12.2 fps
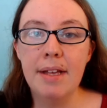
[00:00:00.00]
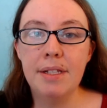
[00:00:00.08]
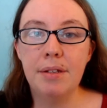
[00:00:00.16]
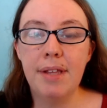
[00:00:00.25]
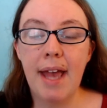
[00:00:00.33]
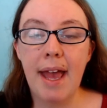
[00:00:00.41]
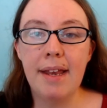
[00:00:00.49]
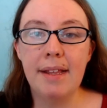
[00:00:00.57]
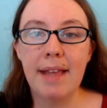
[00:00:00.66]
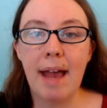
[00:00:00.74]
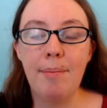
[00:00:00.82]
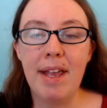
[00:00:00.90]
So
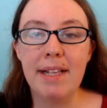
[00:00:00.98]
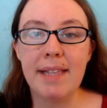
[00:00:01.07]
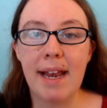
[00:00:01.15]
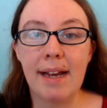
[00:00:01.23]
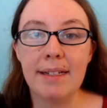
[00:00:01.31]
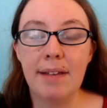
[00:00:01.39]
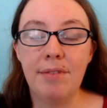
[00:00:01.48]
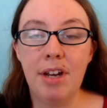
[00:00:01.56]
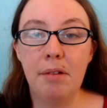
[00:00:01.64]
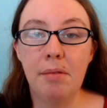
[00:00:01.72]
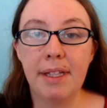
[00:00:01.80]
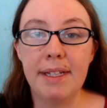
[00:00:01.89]
then that makes that
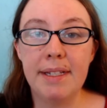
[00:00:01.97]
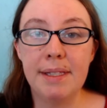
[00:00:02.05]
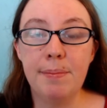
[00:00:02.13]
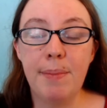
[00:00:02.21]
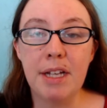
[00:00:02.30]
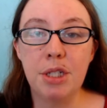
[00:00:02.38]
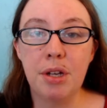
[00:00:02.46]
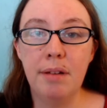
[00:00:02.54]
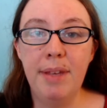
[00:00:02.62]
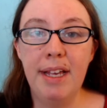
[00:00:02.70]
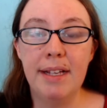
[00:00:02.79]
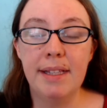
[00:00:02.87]
activity really
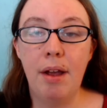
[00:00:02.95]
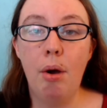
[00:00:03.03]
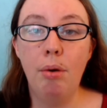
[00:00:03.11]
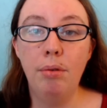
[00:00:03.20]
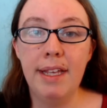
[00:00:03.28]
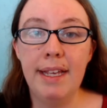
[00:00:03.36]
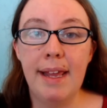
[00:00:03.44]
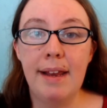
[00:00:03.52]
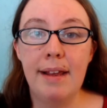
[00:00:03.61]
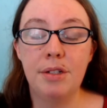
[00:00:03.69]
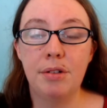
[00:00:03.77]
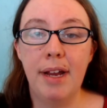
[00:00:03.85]
special because they only get
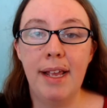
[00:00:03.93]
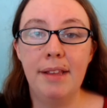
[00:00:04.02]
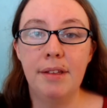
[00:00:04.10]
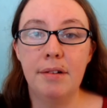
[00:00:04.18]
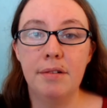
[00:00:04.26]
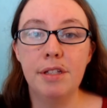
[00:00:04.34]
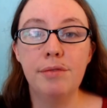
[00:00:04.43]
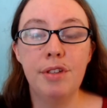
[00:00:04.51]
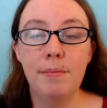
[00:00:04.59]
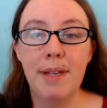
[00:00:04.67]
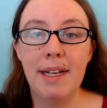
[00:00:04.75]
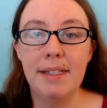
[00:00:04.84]
it during those
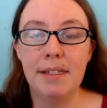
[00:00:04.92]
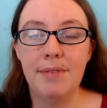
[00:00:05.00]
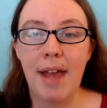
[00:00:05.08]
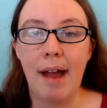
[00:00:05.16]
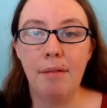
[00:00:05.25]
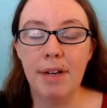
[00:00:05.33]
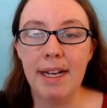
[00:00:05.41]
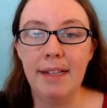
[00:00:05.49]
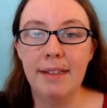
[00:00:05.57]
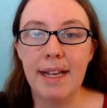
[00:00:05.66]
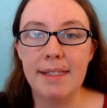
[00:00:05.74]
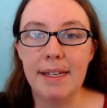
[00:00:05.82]
few minutes of that
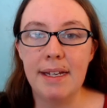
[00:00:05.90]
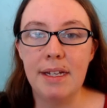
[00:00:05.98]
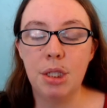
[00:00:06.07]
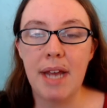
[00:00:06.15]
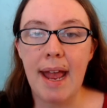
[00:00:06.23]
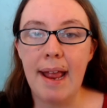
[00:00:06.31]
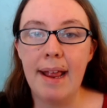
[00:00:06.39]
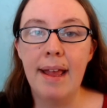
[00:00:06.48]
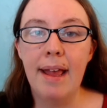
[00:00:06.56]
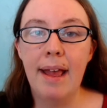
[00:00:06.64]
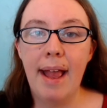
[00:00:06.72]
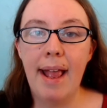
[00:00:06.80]
reading lesson each day
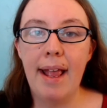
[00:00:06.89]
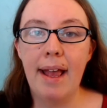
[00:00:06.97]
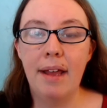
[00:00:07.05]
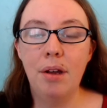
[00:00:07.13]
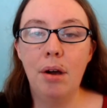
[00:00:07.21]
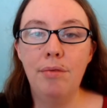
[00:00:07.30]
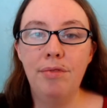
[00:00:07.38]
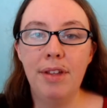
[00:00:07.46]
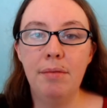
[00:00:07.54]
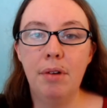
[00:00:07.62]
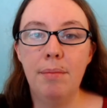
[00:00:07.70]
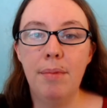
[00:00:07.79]
and
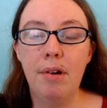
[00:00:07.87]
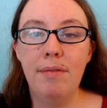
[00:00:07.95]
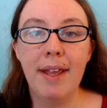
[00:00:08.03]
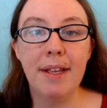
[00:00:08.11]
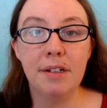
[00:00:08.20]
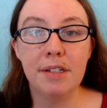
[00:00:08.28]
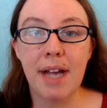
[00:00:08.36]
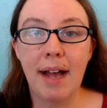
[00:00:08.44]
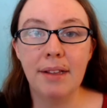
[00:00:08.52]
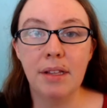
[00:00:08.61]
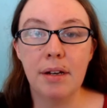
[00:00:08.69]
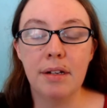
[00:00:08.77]
hopefully will motivate your
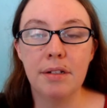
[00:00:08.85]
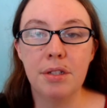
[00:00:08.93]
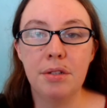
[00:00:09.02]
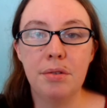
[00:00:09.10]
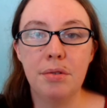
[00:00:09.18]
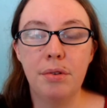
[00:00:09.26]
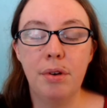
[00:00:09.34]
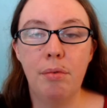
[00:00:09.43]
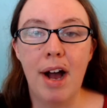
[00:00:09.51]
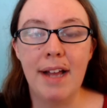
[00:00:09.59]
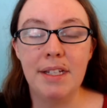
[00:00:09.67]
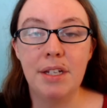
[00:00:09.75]
toddler to
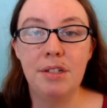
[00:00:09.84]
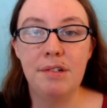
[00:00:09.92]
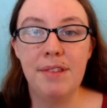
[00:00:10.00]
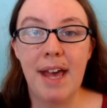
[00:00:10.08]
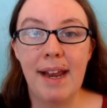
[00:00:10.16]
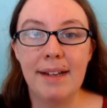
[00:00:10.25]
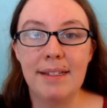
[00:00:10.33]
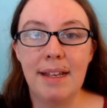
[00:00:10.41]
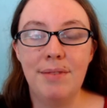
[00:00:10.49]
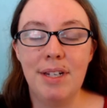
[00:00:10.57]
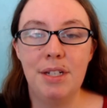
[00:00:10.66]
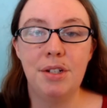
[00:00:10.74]
want to do that
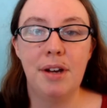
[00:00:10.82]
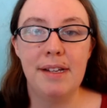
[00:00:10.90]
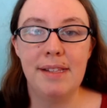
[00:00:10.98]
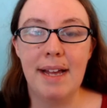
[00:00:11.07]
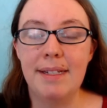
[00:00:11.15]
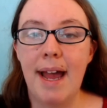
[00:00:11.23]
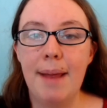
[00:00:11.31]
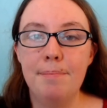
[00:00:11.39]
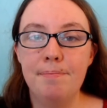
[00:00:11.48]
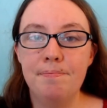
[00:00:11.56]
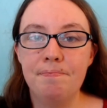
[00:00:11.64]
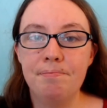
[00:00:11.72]
activity during that time.